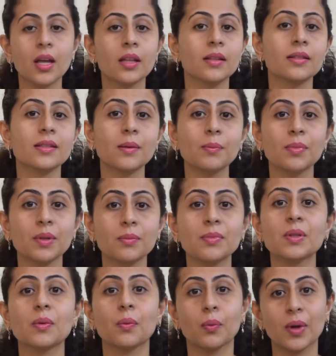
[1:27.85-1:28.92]
The
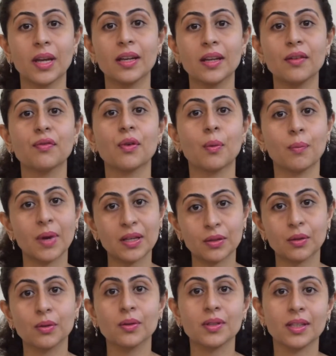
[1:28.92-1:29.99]
symptoms vary from
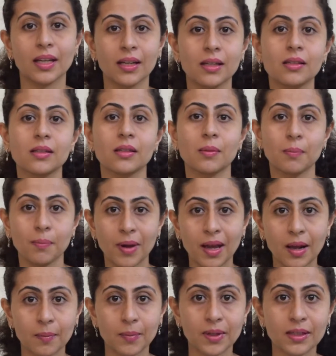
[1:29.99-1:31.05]
musculoskeletal
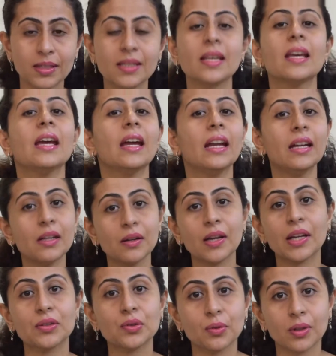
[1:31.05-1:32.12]
impairments,
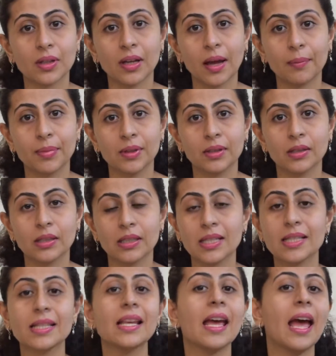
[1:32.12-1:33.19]
intellectual
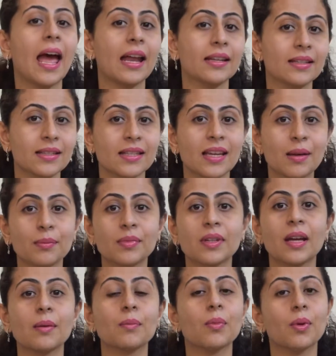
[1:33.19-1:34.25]
abilities, at the same
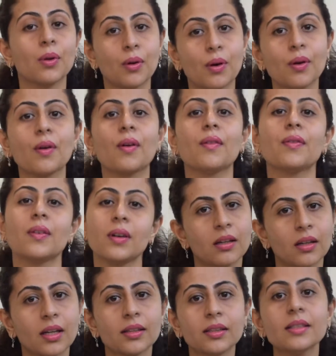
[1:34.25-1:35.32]
time, a lot of
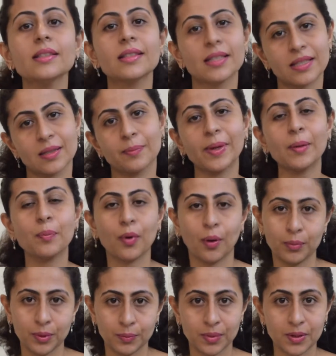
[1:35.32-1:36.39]
other systemic
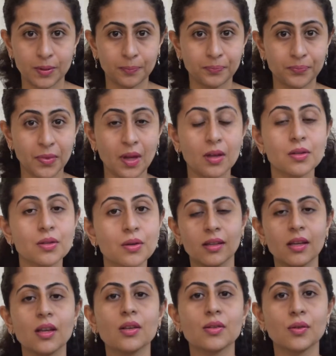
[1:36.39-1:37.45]
problems. So
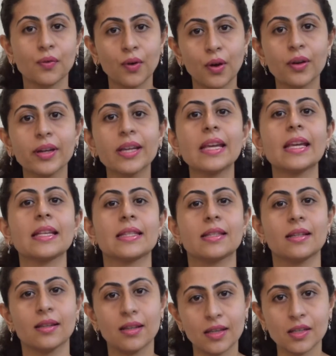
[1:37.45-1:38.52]
following is
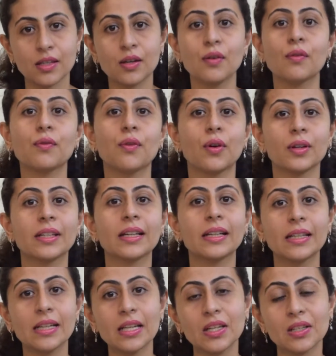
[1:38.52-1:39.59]
the list for the
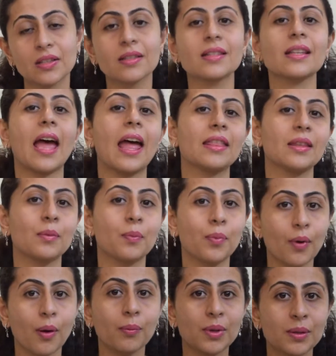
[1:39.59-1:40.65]
conditions and the
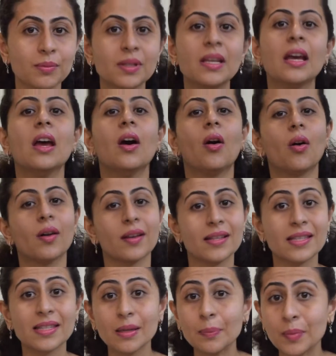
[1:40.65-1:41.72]
problems or
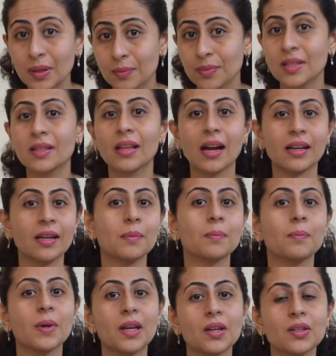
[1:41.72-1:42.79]
the symptoms that a
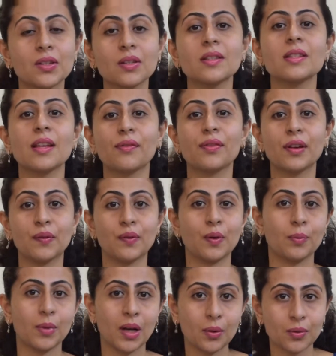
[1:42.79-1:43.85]
patient suffering
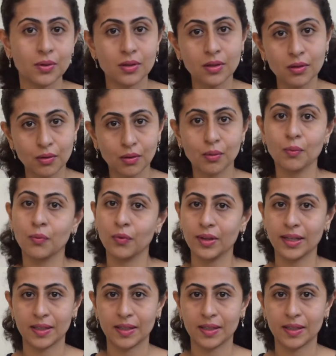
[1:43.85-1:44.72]
from Down syndrome will